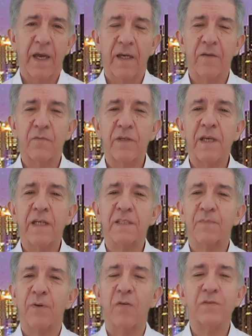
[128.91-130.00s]
and we
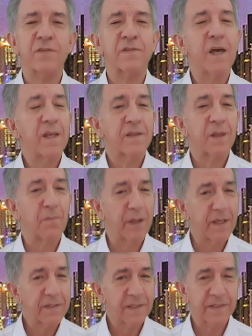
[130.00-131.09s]
expose the
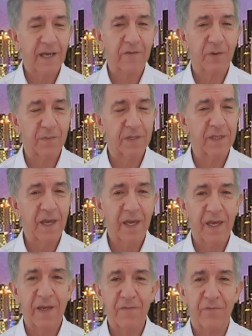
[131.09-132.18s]
Blessed Sacrament
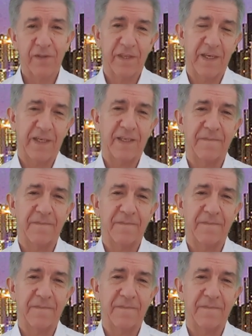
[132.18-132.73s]
every day.